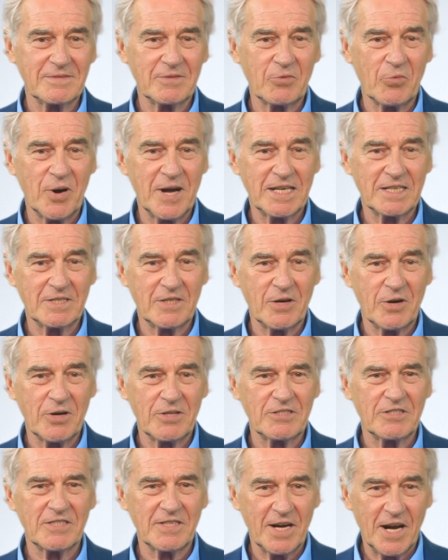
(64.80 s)
Weigh
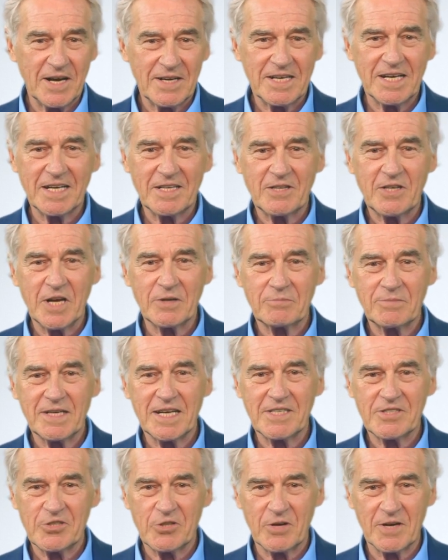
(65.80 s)
gold's non-income
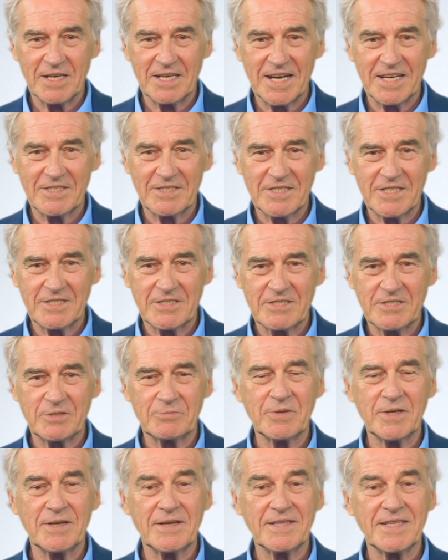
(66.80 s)
nature against its
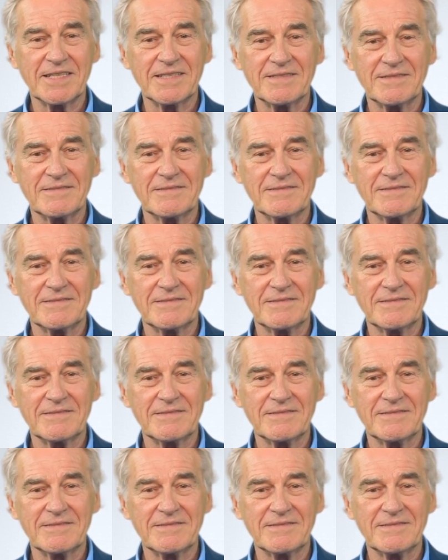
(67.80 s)
stability.